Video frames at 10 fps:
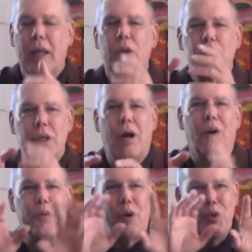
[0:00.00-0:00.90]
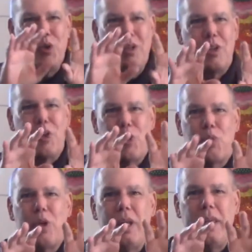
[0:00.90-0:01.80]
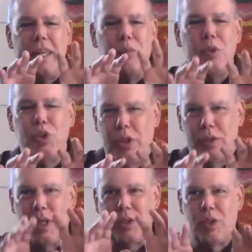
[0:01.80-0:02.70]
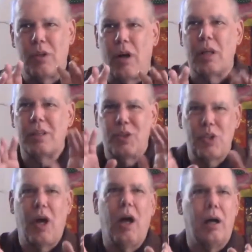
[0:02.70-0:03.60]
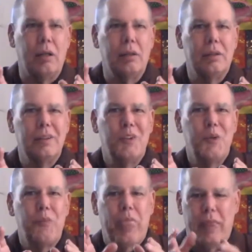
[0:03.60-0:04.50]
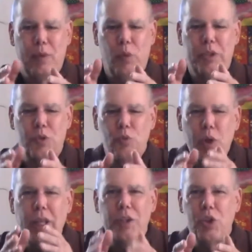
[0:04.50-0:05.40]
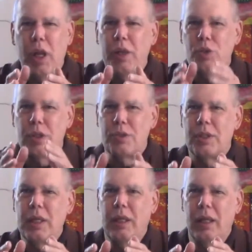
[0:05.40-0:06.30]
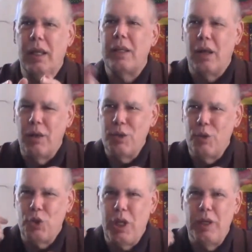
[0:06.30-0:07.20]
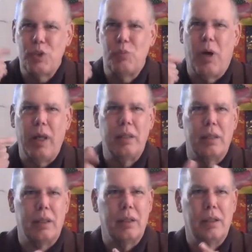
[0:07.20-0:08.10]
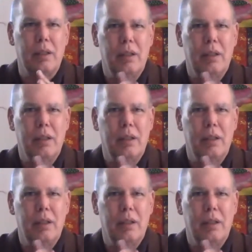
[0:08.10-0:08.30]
So those are the 3 images that Siddhartha saw, which really changed his thinking and also changed my thinking.